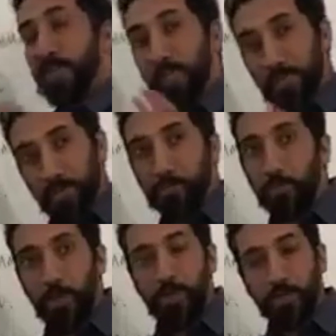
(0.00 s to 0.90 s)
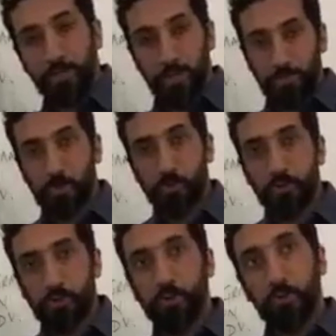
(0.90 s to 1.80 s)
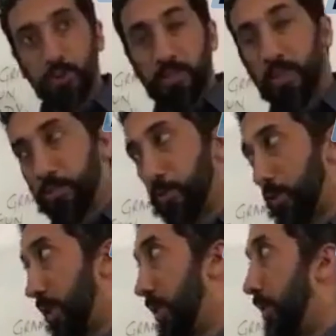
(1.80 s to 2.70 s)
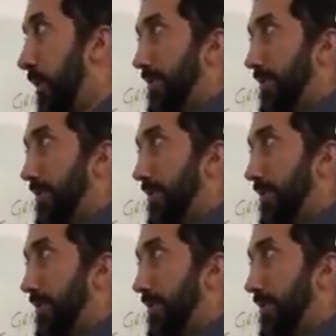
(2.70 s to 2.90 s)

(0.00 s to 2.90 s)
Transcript: get them right, get students to really understand